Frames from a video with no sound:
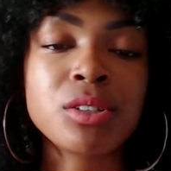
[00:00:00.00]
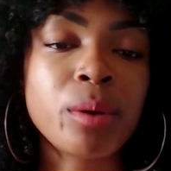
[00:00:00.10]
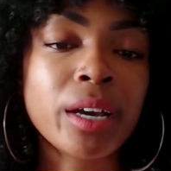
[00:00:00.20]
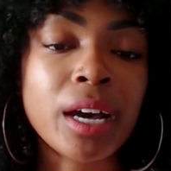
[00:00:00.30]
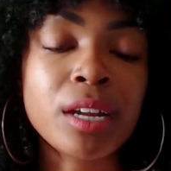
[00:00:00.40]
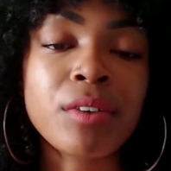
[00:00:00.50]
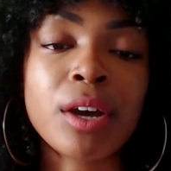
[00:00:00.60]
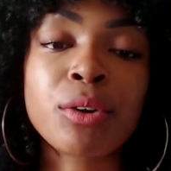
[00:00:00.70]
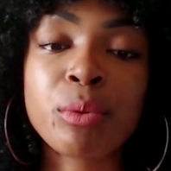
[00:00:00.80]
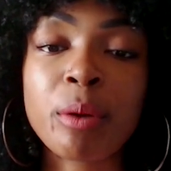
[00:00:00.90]
you know, I kind of,
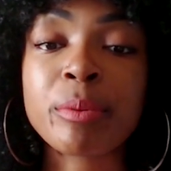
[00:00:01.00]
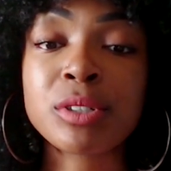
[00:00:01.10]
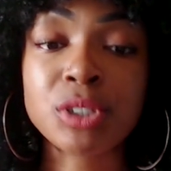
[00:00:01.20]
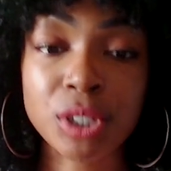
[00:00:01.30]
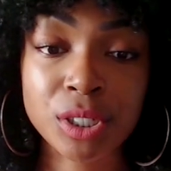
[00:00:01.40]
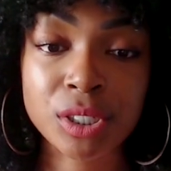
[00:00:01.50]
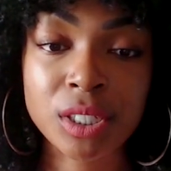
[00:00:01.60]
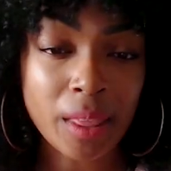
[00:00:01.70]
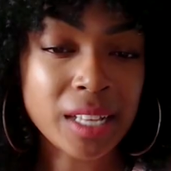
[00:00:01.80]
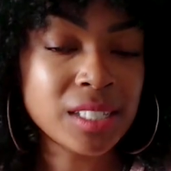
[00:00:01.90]
I grew up in church.
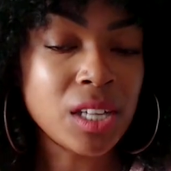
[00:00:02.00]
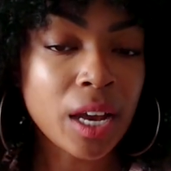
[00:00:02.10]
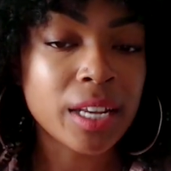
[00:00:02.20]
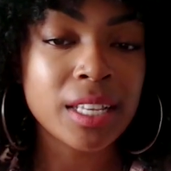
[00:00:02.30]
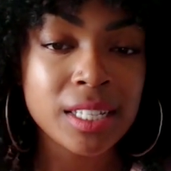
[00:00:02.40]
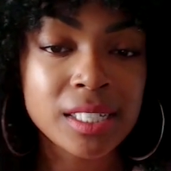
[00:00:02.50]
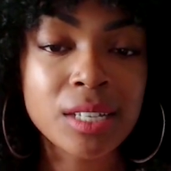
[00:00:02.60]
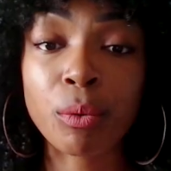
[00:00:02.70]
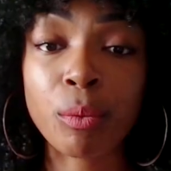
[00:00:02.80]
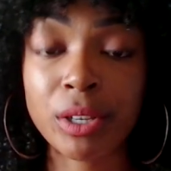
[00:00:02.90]
It's not
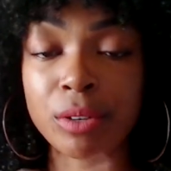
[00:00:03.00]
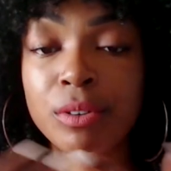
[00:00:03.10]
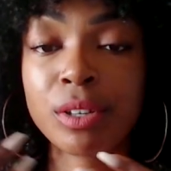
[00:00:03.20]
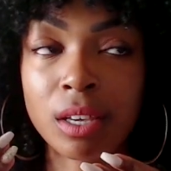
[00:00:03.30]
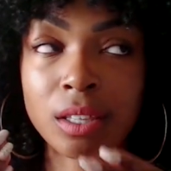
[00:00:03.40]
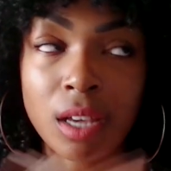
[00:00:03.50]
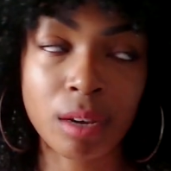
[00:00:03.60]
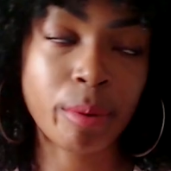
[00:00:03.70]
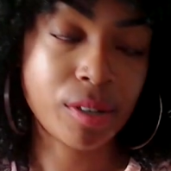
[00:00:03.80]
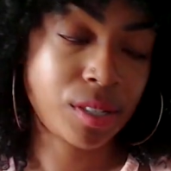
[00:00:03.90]
easy when you're a
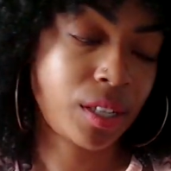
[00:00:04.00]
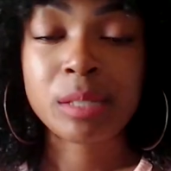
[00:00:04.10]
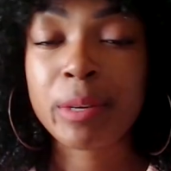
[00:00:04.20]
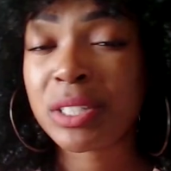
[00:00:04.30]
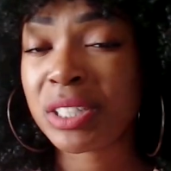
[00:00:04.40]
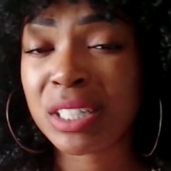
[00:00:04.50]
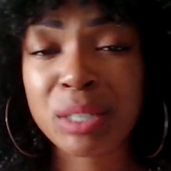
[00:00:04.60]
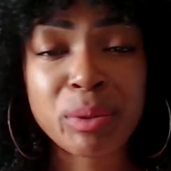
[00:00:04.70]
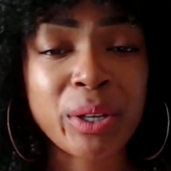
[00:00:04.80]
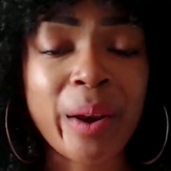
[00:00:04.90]
young person,
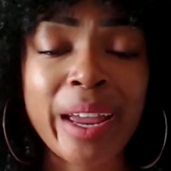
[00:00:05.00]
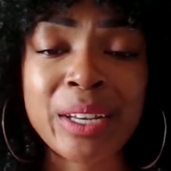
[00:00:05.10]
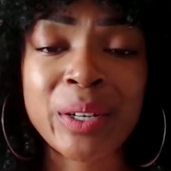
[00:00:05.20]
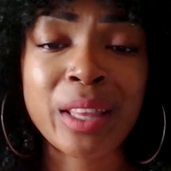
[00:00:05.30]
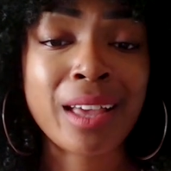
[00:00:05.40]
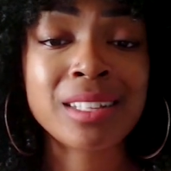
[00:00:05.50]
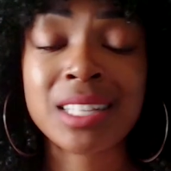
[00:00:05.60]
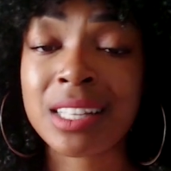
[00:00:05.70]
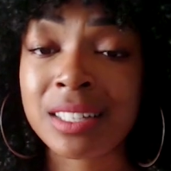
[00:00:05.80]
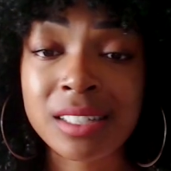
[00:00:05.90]
especially when you're in your like
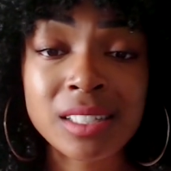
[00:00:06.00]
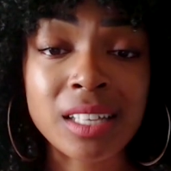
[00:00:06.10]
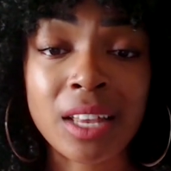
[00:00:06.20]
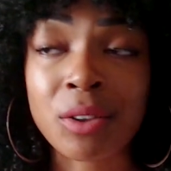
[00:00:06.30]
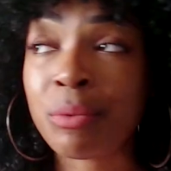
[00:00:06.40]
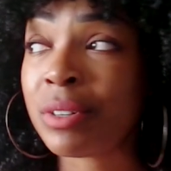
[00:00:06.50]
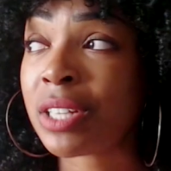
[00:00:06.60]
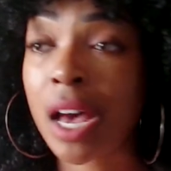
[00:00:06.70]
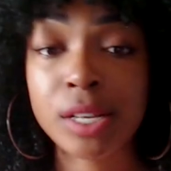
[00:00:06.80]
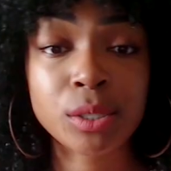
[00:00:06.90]
teens and you reach
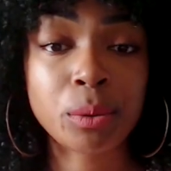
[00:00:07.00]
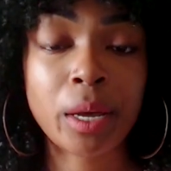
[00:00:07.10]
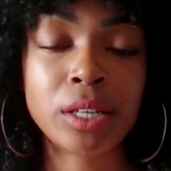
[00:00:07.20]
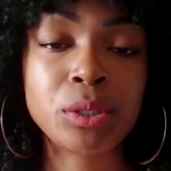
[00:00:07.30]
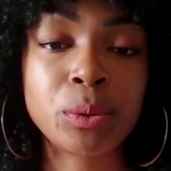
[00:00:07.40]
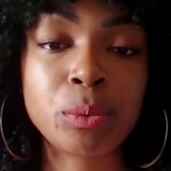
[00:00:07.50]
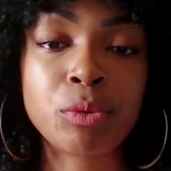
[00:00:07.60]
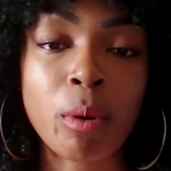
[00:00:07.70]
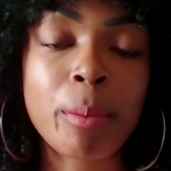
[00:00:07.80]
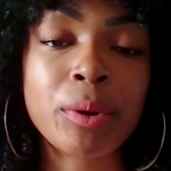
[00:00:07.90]
high school and you
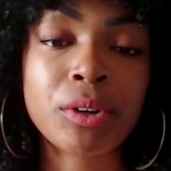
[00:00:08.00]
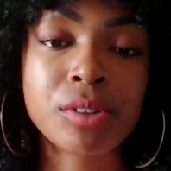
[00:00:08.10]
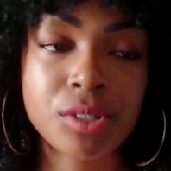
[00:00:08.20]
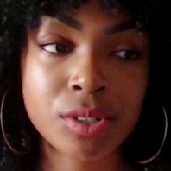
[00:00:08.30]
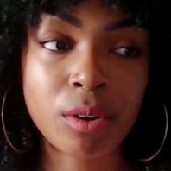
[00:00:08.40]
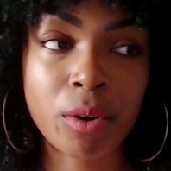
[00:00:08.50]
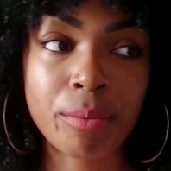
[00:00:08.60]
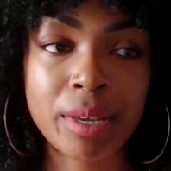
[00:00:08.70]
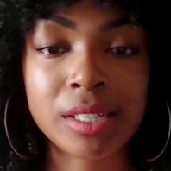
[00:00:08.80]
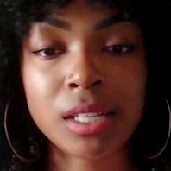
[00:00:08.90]
grow up in a Christian
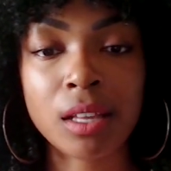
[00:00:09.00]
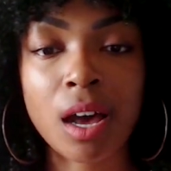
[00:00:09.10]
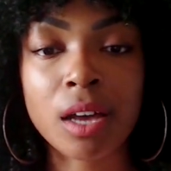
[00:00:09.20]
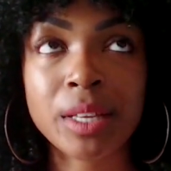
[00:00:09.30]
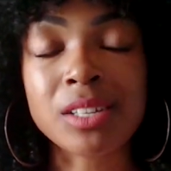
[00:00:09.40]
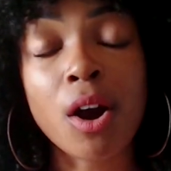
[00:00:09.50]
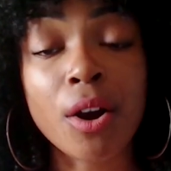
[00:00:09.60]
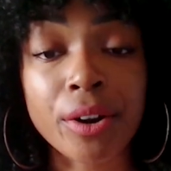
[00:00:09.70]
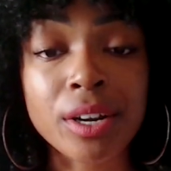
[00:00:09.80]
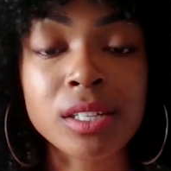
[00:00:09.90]
home. It's a lot, it's
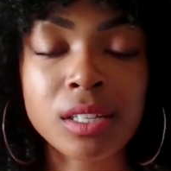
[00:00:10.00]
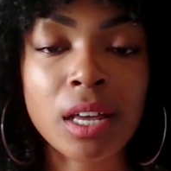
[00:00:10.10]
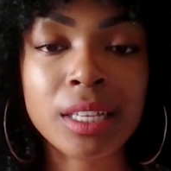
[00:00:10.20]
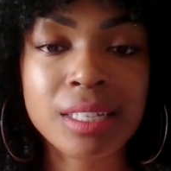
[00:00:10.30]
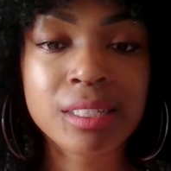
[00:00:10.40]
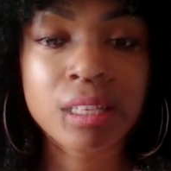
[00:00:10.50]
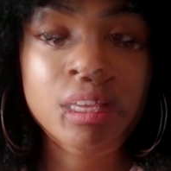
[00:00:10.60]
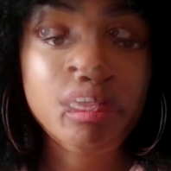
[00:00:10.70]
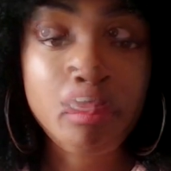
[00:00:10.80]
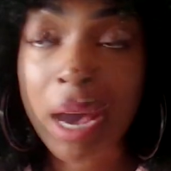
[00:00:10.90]
hard, it's not easy.
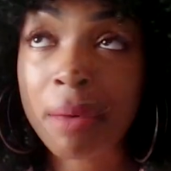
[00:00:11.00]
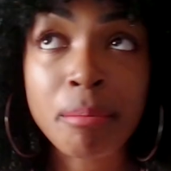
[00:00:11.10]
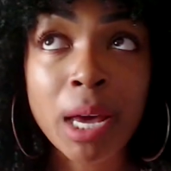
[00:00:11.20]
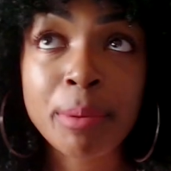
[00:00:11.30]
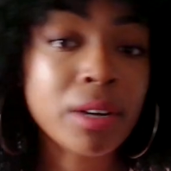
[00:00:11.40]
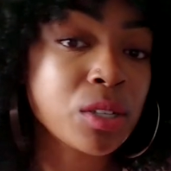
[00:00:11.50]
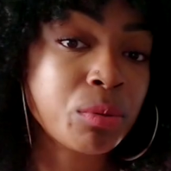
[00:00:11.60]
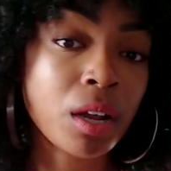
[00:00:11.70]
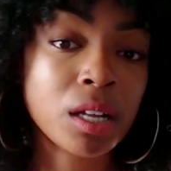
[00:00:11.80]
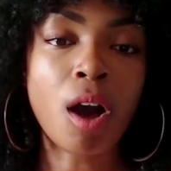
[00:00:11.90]
My, my parents
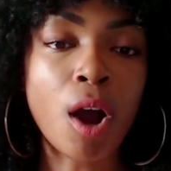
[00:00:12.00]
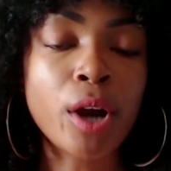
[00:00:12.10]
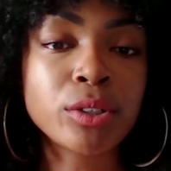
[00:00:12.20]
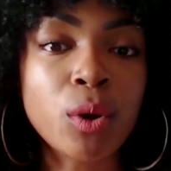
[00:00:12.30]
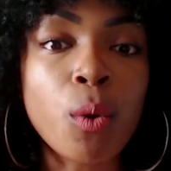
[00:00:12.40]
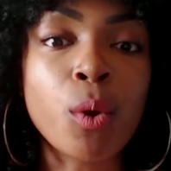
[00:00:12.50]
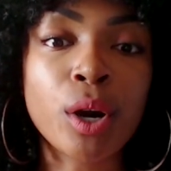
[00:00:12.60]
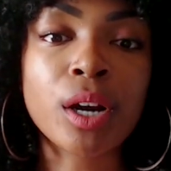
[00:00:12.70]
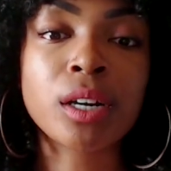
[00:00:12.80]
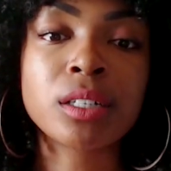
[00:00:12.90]
were not
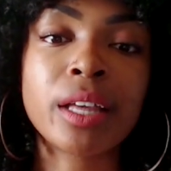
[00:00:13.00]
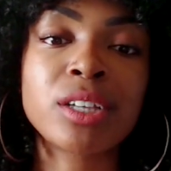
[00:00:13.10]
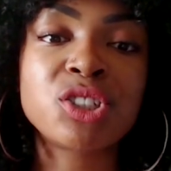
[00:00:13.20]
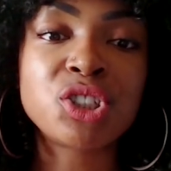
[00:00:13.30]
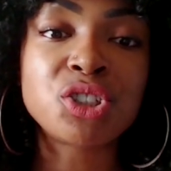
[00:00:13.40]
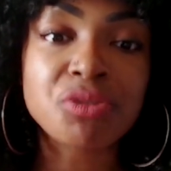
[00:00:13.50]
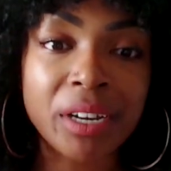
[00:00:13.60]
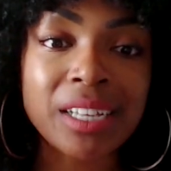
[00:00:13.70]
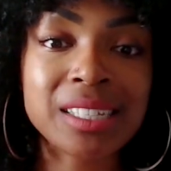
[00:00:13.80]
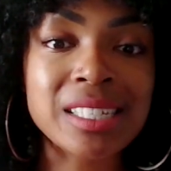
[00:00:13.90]
hardcore, like
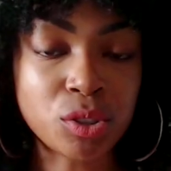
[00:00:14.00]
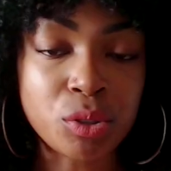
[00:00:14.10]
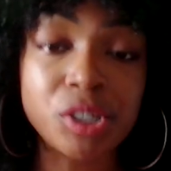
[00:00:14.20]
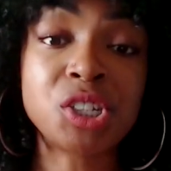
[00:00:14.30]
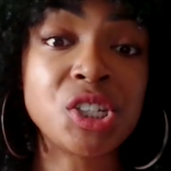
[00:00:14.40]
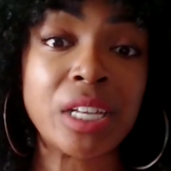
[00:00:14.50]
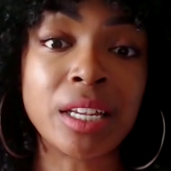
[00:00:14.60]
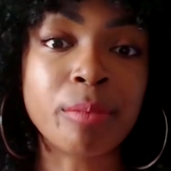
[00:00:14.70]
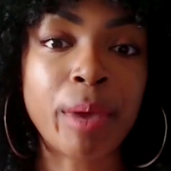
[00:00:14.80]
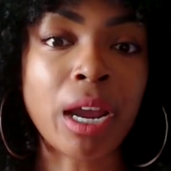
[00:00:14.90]
strict
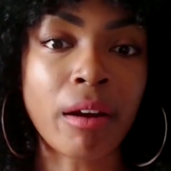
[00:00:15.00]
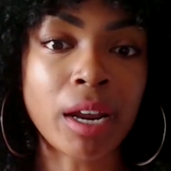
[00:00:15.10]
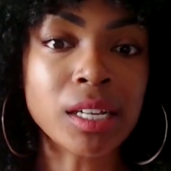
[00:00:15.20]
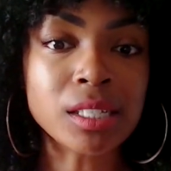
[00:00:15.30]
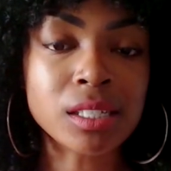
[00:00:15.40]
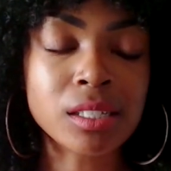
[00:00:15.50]
Christian parents,